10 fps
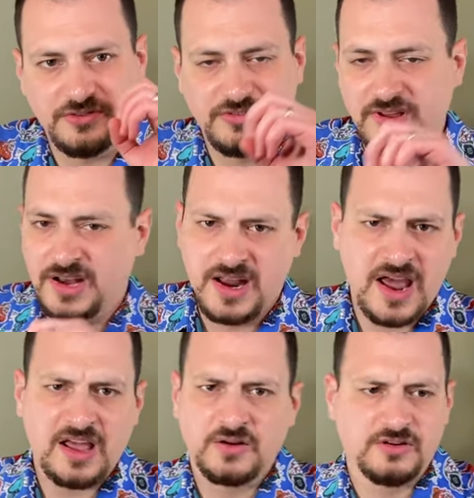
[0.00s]
It was like
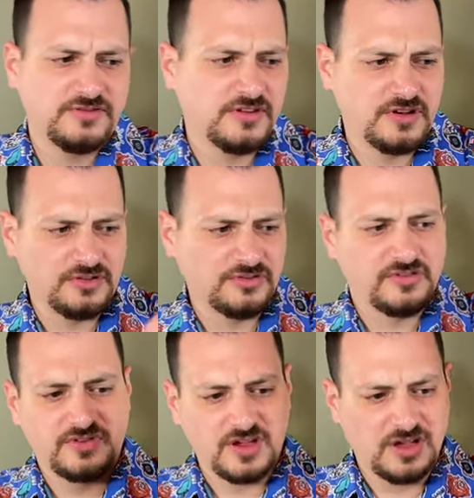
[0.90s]
Niagara Falls
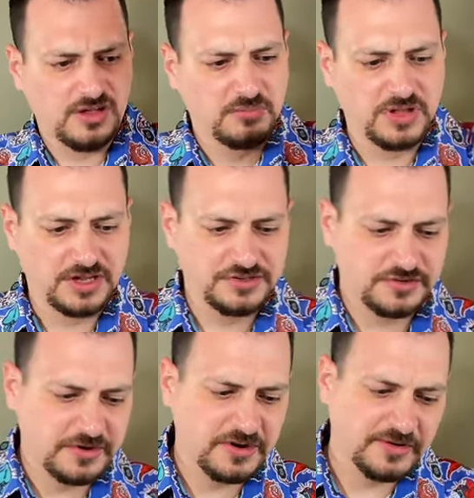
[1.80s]
of a blood
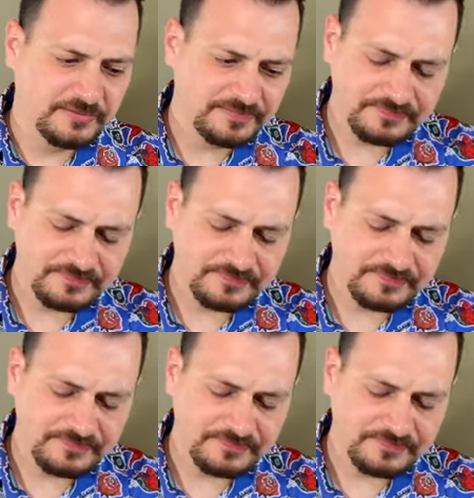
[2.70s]
trail.